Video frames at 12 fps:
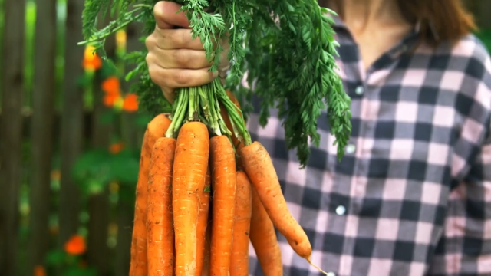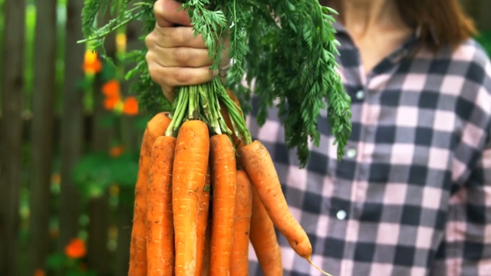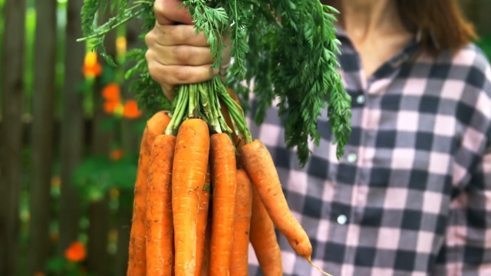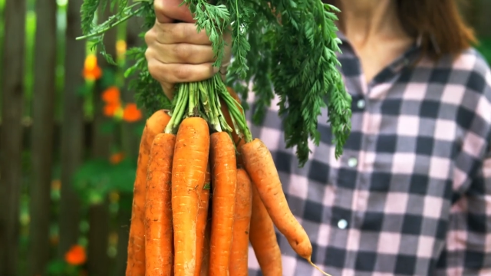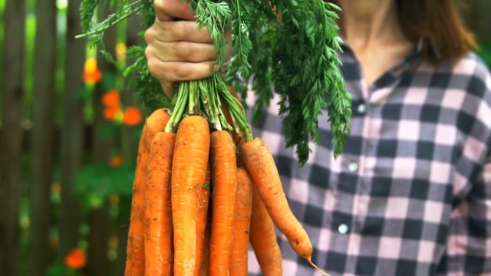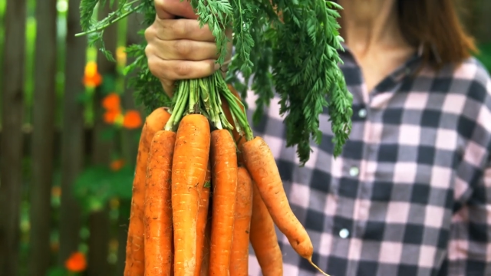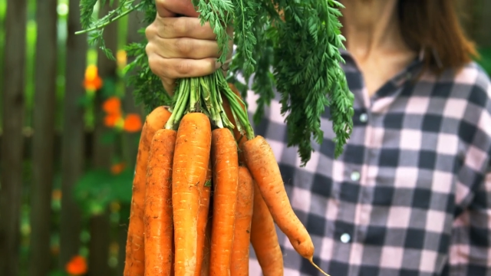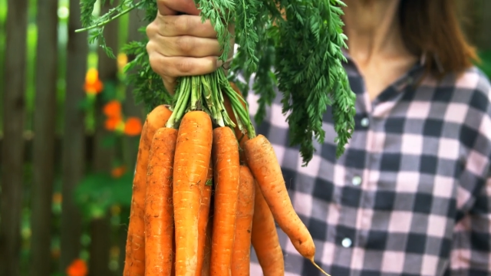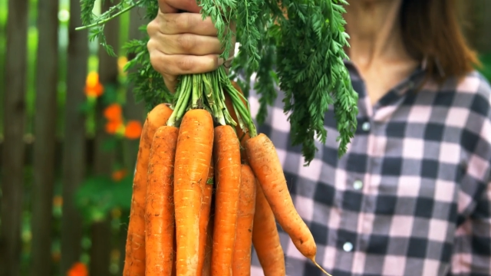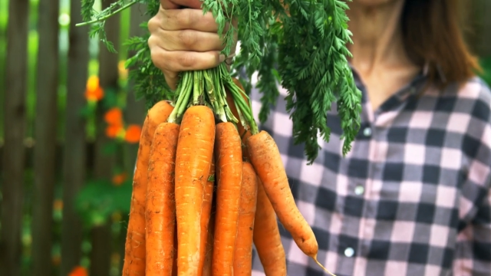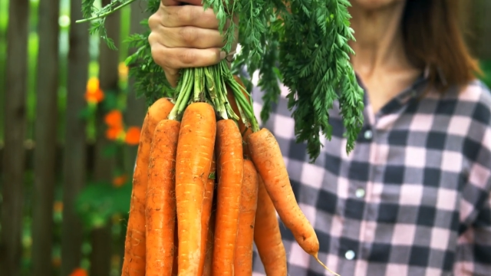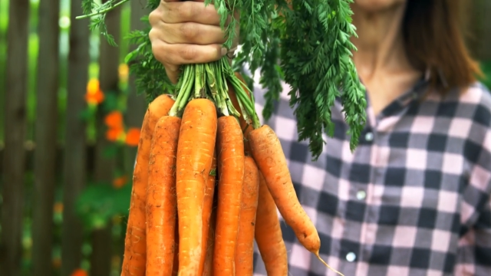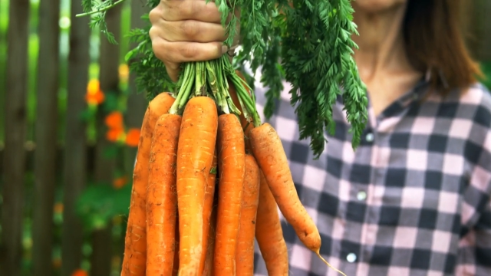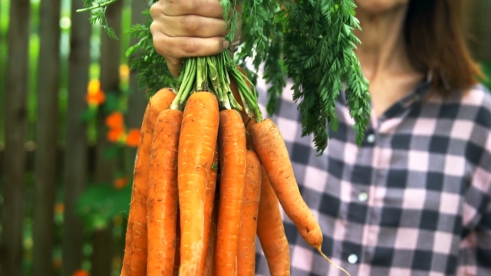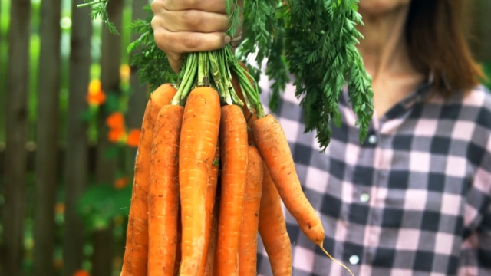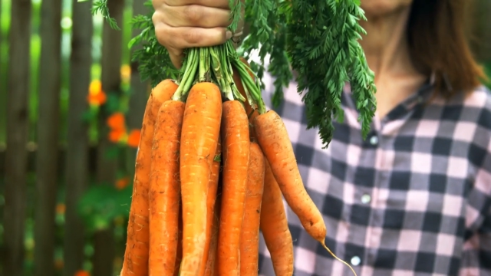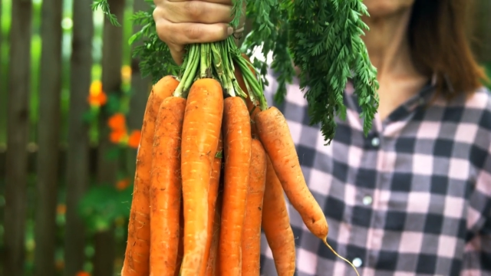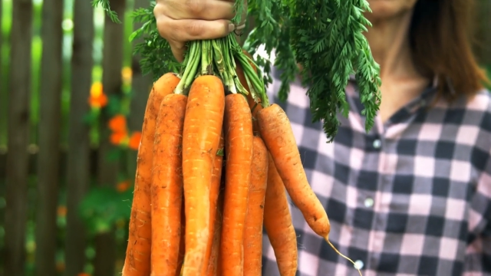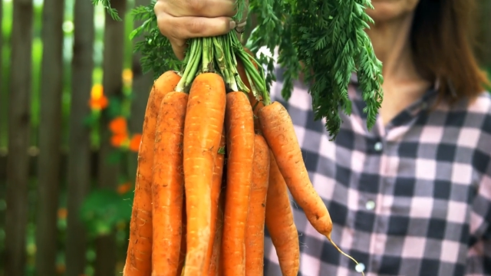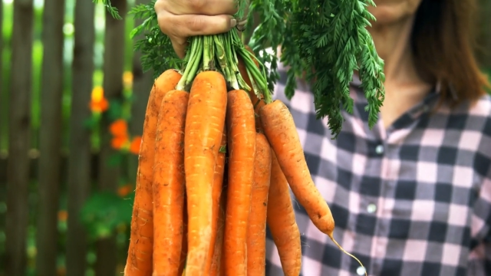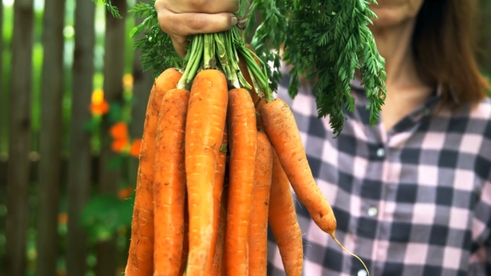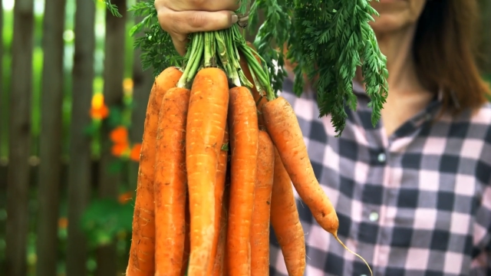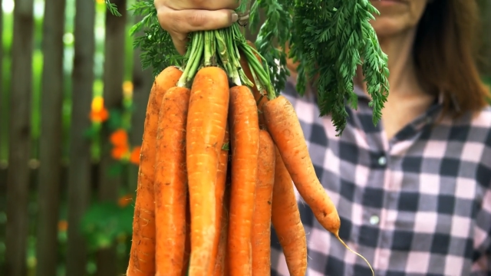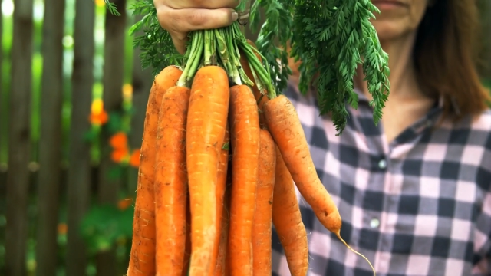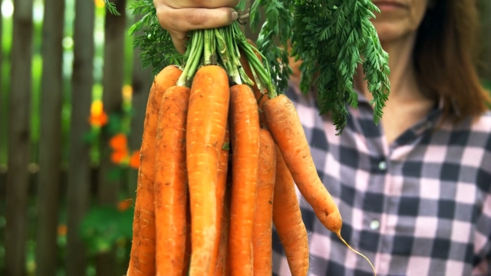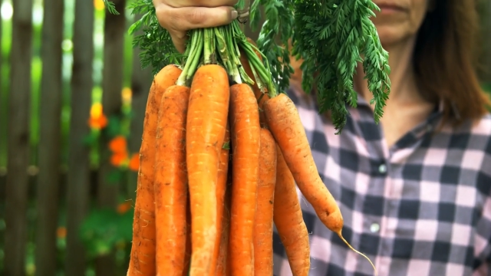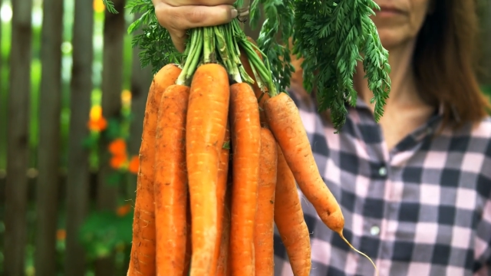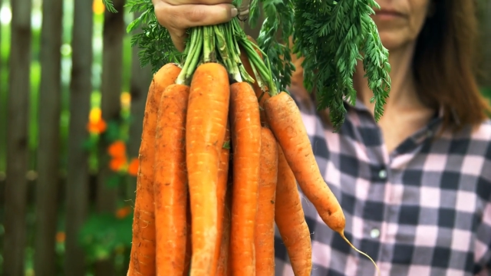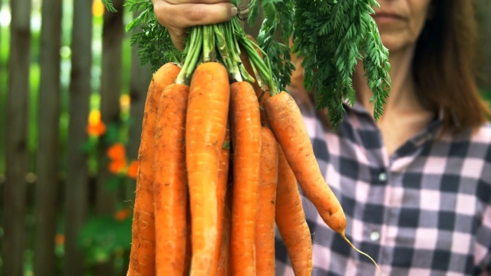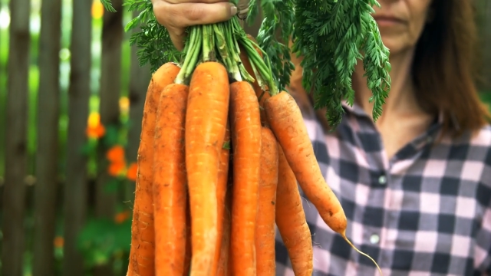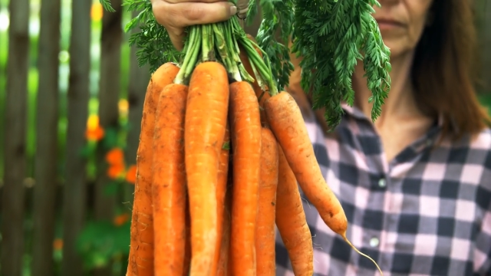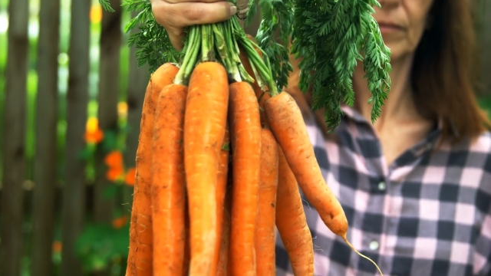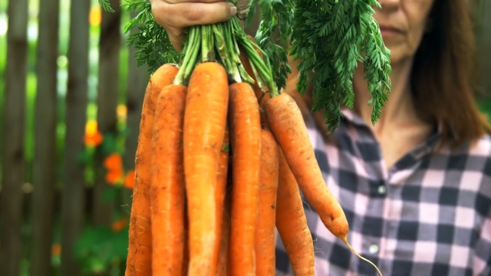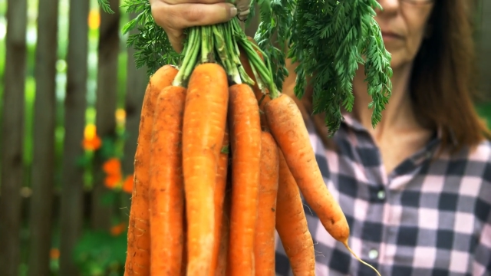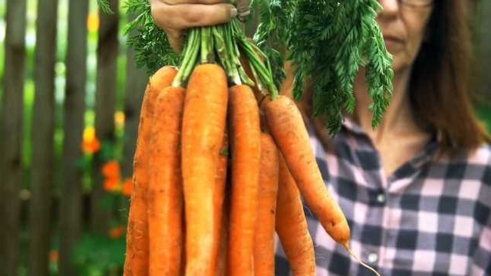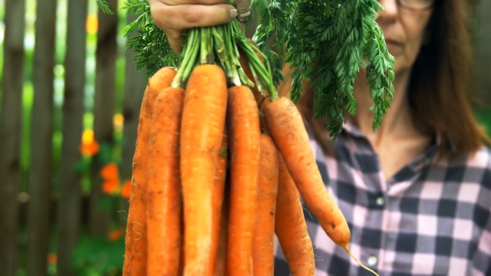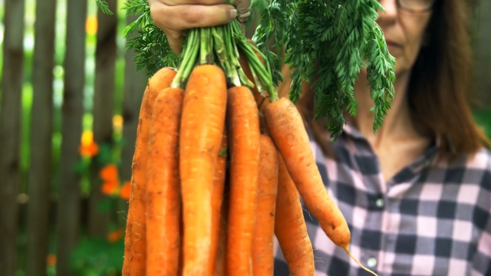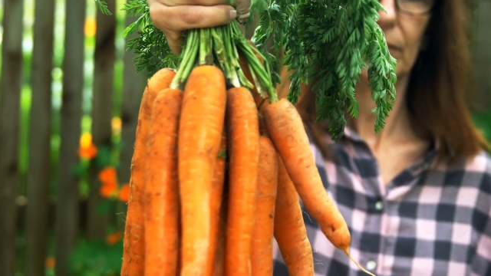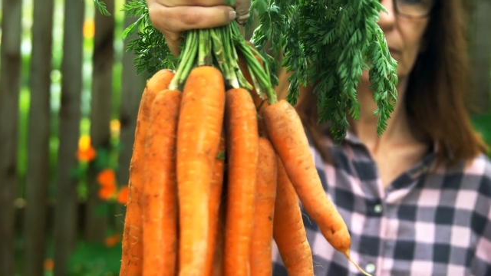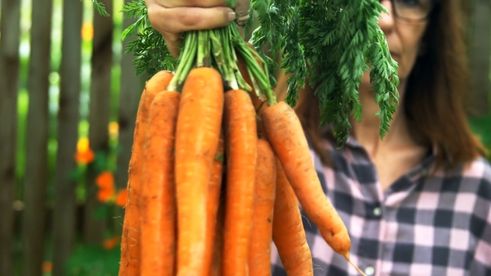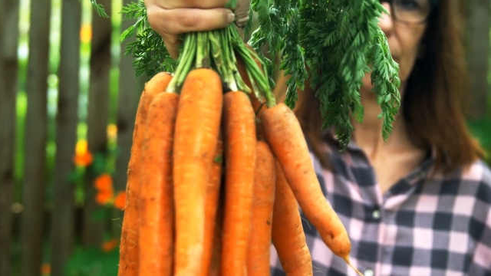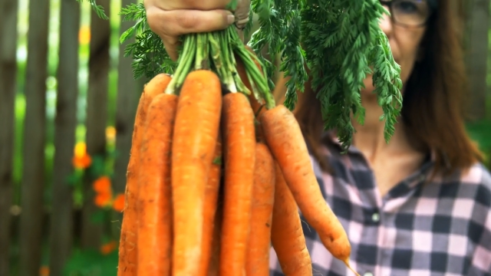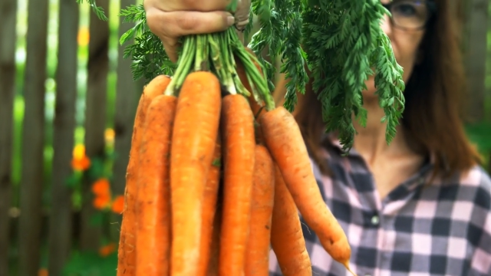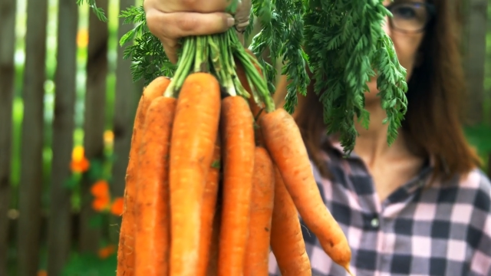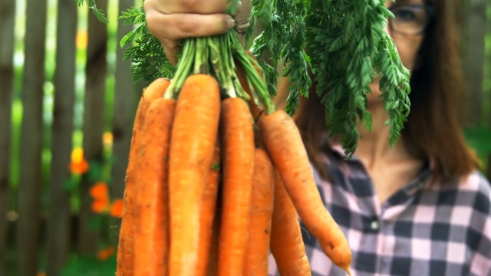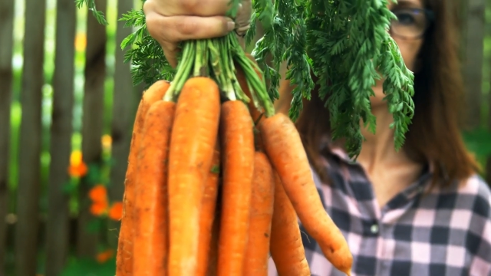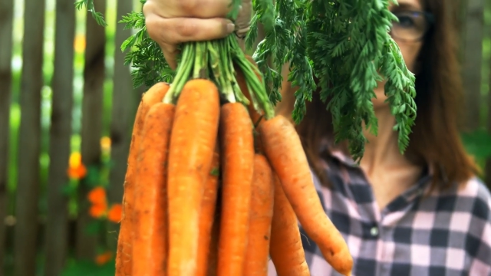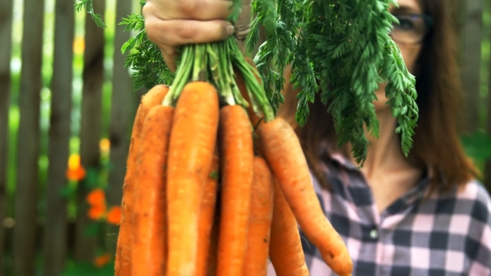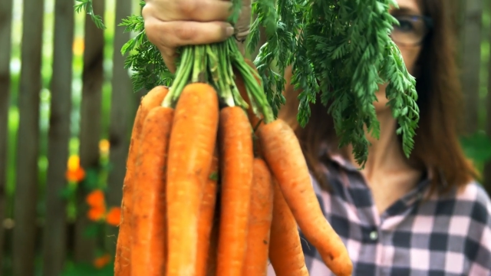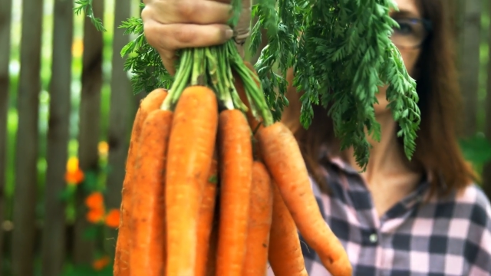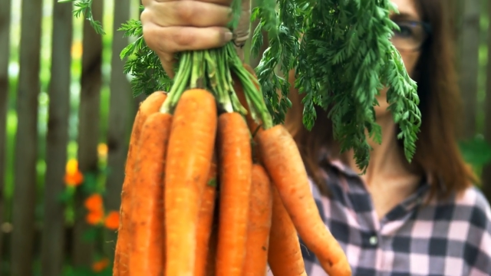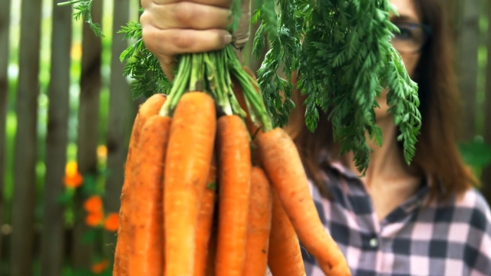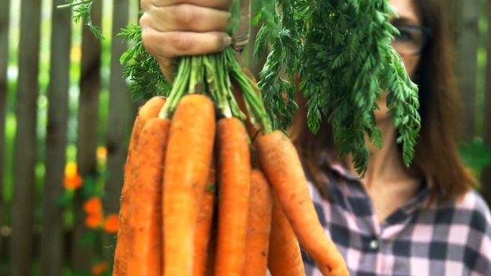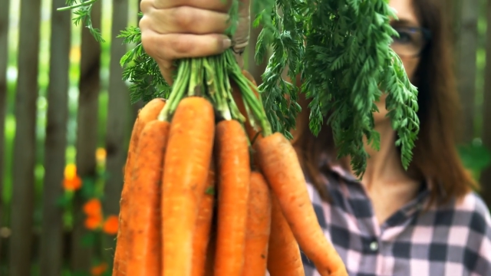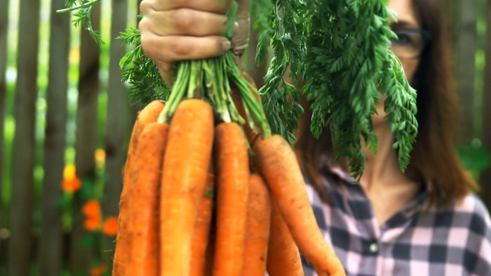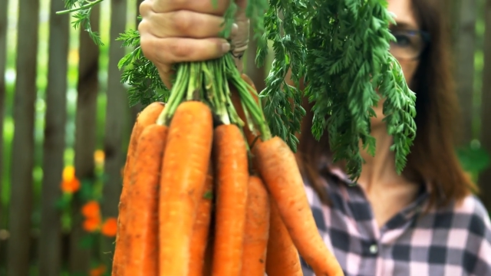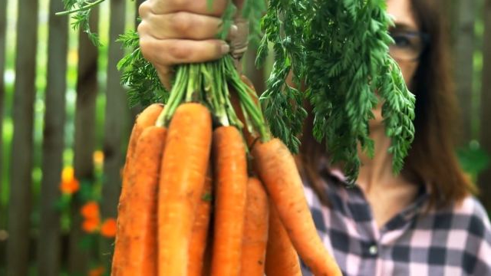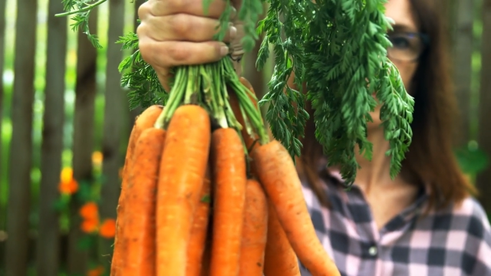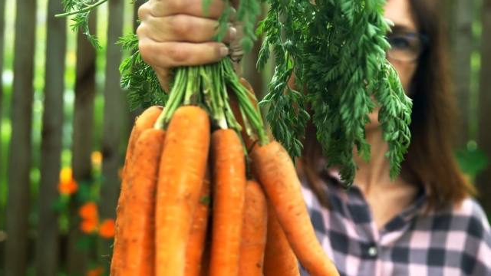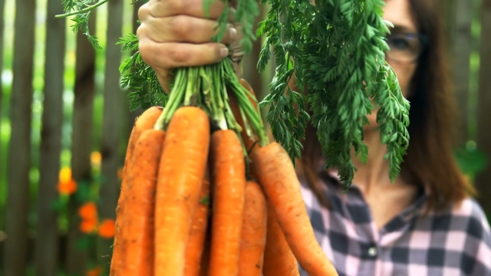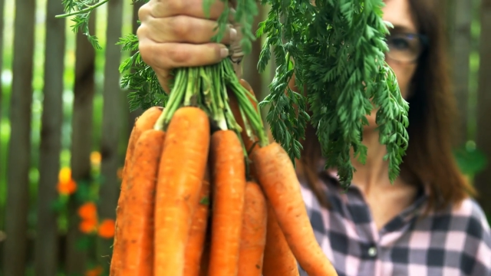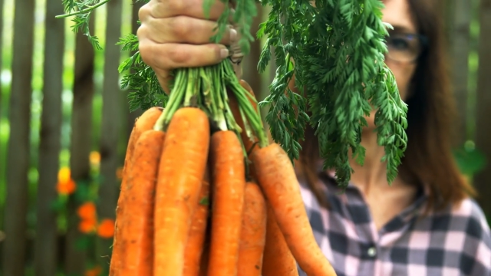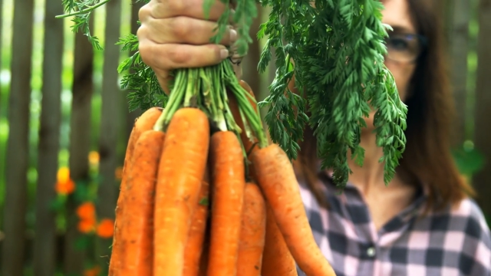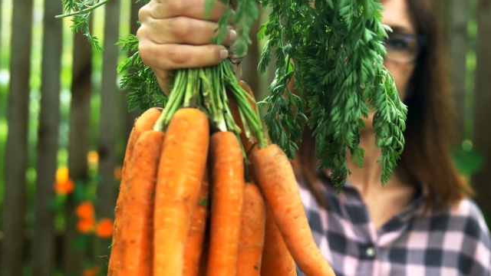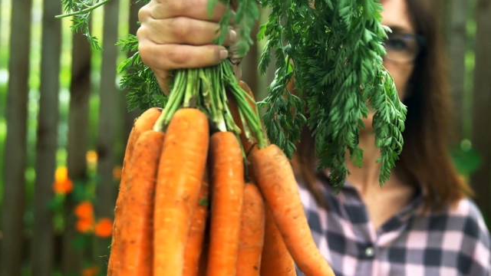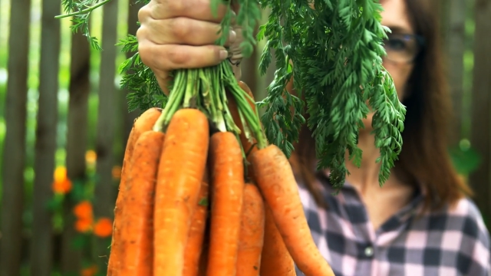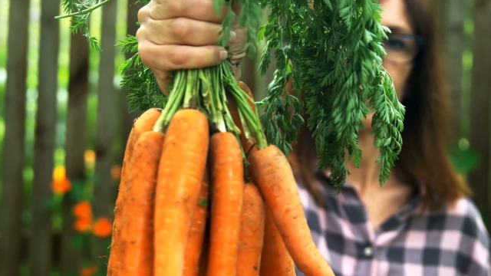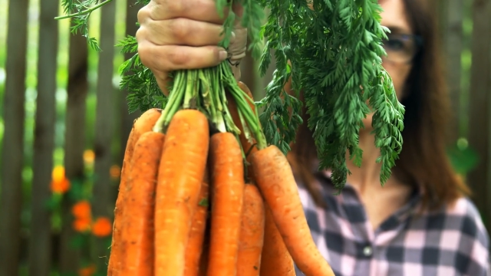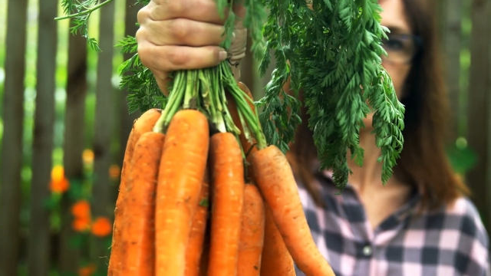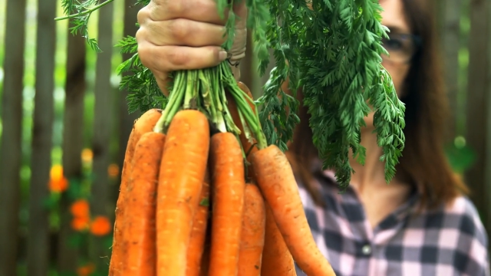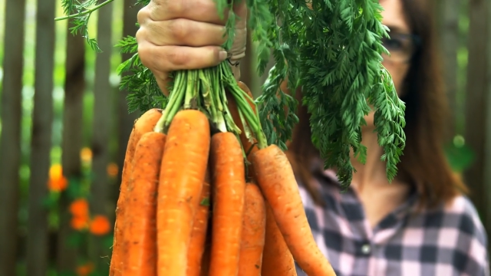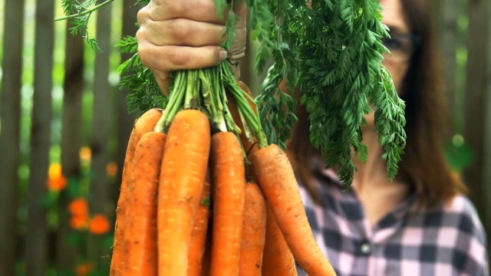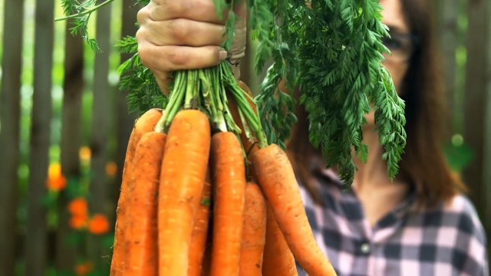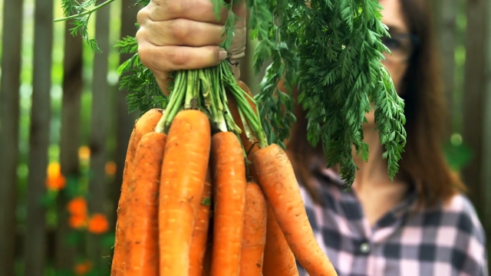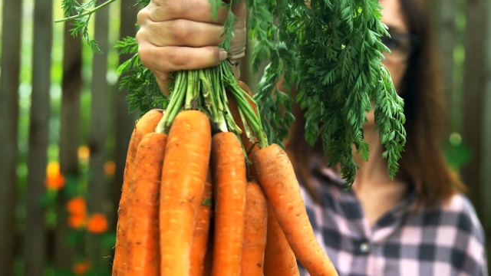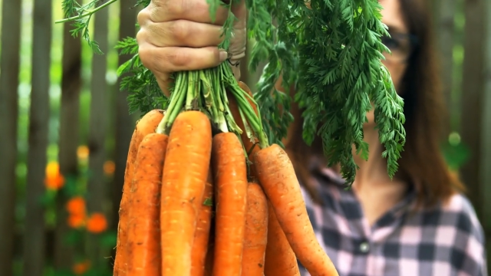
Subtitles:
Nobody's mouth can be seen.